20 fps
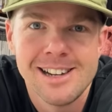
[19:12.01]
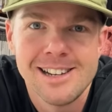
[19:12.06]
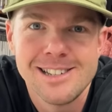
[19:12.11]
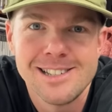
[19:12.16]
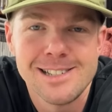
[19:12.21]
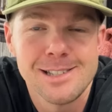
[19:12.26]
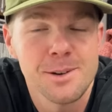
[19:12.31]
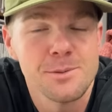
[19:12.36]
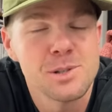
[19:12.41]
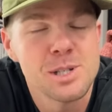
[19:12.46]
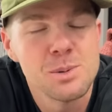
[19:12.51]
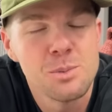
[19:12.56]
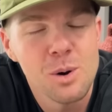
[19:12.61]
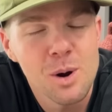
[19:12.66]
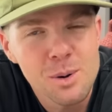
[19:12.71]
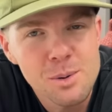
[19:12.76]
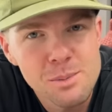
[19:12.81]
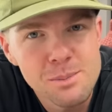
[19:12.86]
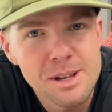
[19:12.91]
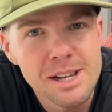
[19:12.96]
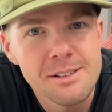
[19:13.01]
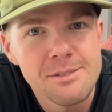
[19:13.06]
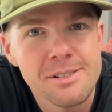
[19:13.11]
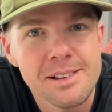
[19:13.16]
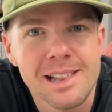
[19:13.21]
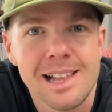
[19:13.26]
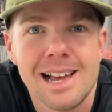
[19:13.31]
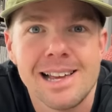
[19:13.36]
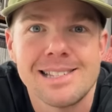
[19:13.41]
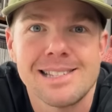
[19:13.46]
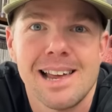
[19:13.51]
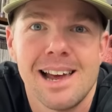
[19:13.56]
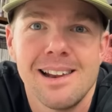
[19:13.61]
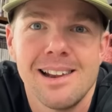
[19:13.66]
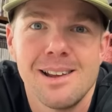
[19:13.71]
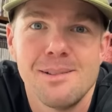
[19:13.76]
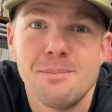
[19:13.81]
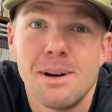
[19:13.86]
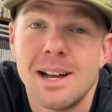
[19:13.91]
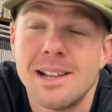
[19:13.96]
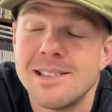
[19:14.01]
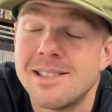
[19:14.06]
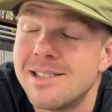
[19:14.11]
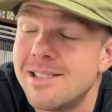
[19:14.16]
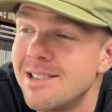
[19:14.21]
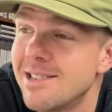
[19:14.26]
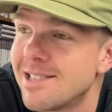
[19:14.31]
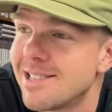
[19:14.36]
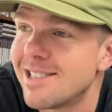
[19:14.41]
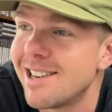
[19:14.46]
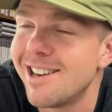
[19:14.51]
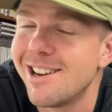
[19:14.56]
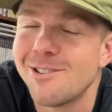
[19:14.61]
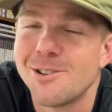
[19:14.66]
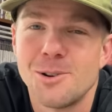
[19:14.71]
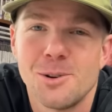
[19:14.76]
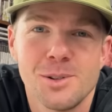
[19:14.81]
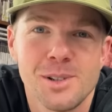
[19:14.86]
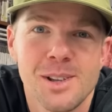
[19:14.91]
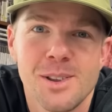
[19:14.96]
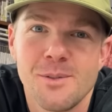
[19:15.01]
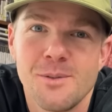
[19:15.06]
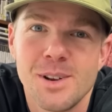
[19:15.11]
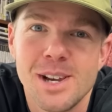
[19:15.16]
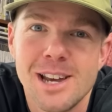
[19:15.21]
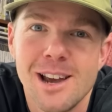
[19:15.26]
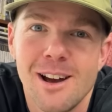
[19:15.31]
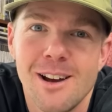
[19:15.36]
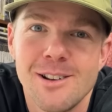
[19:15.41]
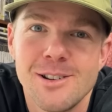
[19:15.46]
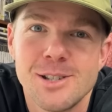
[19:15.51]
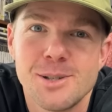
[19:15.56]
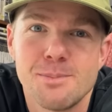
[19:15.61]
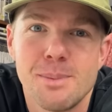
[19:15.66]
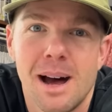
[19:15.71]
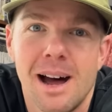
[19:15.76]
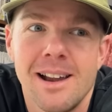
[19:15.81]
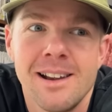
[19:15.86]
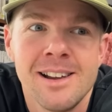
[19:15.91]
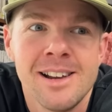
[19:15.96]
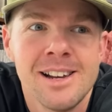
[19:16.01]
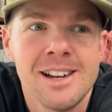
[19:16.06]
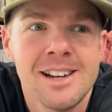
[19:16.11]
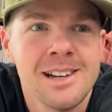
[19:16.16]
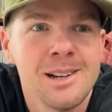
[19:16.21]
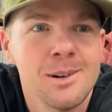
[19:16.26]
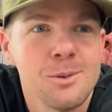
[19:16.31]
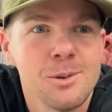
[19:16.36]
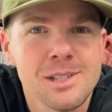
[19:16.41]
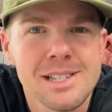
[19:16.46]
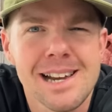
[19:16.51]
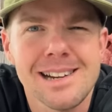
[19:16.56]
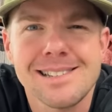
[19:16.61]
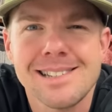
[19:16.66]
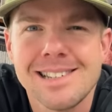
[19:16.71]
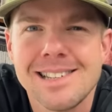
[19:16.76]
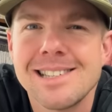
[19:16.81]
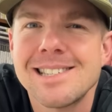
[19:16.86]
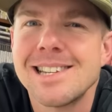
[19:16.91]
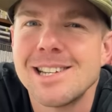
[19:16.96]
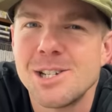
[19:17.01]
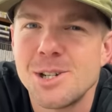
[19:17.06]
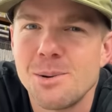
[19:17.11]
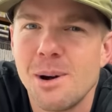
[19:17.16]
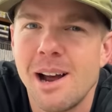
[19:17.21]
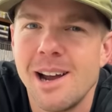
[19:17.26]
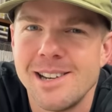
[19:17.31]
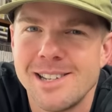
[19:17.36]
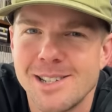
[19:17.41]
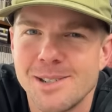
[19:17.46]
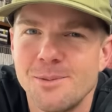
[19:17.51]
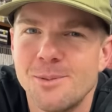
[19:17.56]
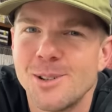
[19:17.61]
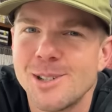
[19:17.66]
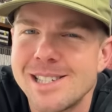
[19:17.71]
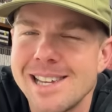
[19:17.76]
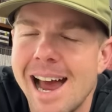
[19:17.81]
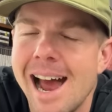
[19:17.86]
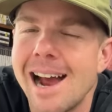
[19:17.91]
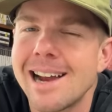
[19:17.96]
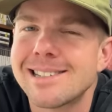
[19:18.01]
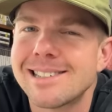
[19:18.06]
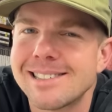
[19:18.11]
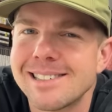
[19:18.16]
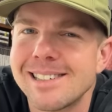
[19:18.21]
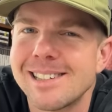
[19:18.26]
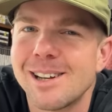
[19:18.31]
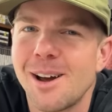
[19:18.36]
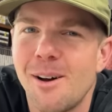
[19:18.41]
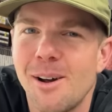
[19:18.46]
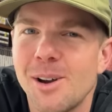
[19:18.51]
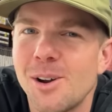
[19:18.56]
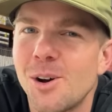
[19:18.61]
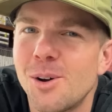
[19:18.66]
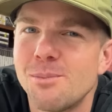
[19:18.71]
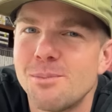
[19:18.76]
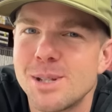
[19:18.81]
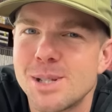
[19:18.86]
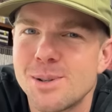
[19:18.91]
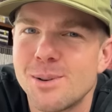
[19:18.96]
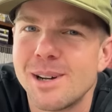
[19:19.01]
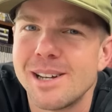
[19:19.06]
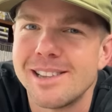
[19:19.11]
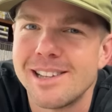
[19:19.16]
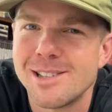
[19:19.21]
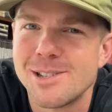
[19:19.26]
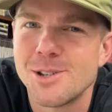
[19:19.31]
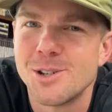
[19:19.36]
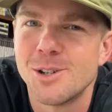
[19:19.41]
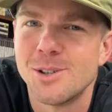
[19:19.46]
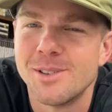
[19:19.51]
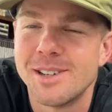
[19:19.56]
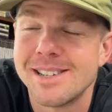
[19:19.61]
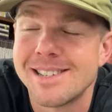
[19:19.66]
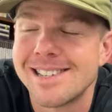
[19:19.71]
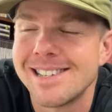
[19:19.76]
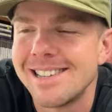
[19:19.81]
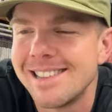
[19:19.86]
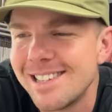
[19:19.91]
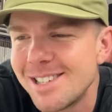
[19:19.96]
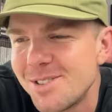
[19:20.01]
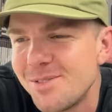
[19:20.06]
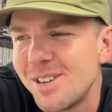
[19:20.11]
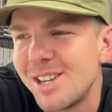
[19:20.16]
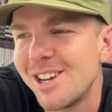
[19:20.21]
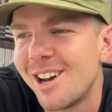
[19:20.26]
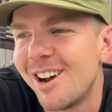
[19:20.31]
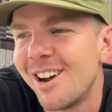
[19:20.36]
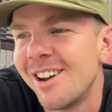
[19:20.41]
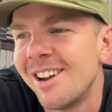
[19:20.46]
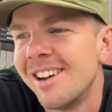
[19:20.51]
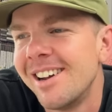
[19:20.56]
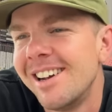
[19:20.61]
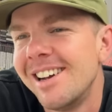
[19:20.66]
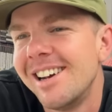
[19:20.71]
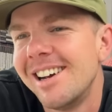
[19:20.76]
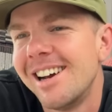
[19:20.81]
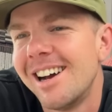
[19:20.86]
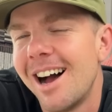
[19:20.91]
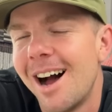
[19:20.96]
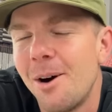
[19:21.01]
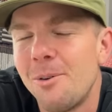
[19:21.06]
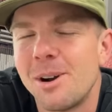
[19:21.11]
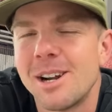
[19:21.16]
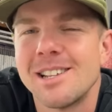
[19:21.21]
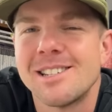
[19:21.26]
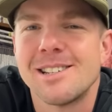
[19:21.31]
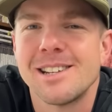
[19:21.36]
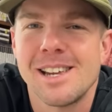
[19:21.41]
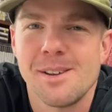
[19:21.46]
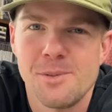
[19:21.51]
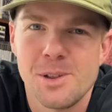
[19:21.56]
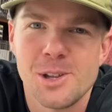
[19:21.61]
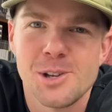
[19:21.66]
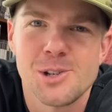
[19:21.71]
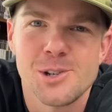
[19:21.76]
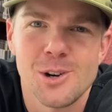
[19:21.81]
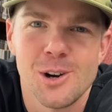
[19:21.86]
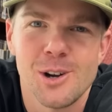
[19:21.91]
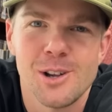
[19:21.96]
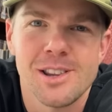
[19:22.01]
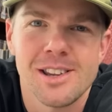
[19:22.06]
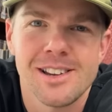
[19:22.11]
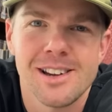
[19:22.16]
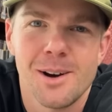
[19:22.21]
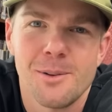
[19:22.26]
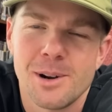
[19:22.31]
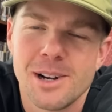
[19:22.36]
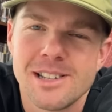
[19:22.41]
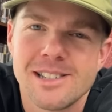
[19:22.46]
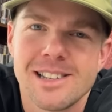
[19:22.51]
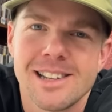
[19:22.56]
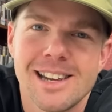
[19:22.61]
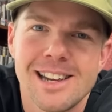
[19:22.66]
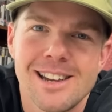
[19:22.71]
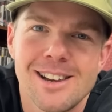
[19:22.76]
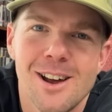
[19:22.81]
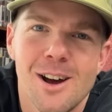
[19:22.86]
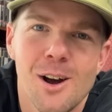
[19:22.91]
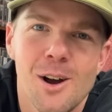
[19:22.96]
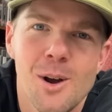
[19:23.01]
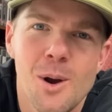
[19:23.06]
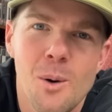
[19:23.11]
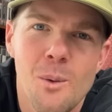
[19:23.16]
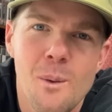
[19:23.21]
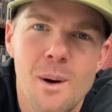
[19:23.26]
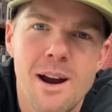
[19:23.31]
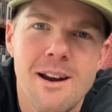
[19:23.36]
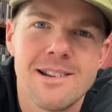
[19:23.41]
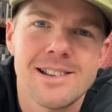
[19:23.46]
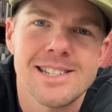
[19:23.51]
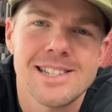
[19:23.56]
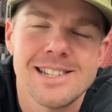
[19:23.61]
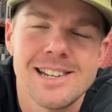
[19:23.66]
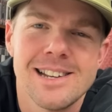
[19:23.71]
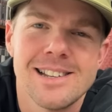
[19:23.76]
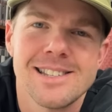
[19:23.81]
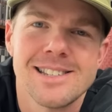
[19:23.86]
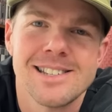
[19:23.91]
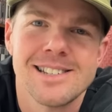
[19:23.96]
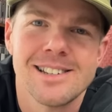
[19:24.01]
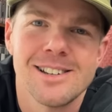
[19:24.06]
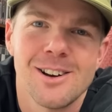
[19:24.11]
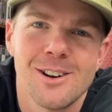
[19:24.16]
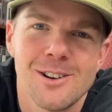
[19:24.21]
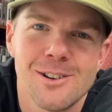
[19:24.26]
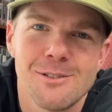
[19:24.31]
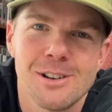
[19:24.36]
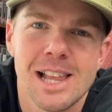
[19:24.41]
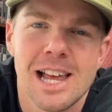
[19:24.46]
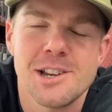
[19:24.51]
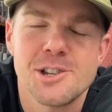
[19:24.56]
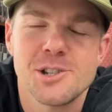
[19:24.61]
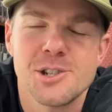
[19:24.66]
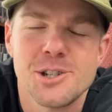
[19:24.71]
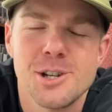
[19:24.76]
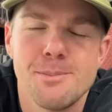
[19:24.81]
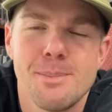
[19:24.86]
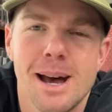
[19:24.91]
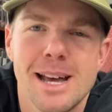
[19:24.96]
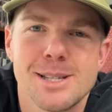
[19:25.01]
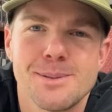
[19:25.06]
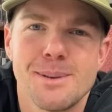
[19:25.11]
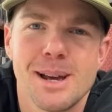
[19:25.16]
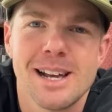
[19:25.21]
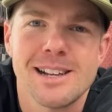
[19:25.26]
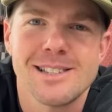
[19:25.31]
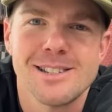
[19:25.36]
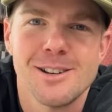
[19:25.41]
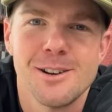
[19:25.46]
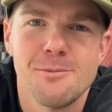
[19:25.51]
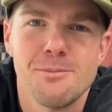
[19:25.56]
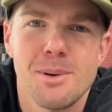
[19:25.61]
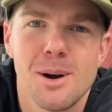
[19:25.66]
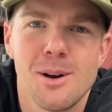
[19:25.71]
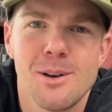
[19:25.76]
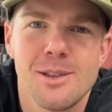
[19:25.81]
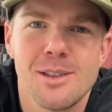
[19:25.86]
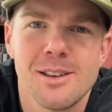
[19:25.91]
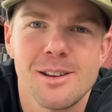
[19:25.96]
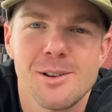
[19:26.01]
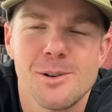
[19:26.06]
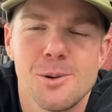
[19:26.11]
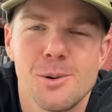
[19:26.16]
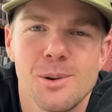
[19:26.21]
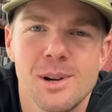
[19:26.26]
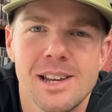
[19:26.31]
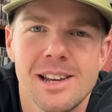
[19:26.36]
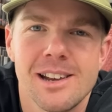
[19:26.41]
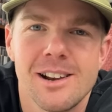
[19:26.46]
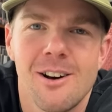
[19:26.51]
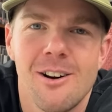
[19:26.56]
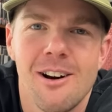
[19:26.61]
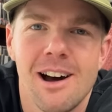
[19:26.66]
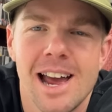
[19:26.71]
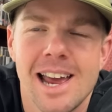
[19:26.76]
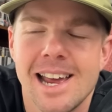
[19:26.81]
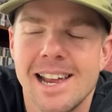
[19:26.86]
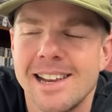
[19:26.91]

She's obviously worked with me for the last 18 months. You see her in all of the videos, but what's actually the situation? What's actually going on between the two of us? And in this video, I wanted to give you the truth. I wanted to let you know where it sits on a relationship aspect of both Courtney and I.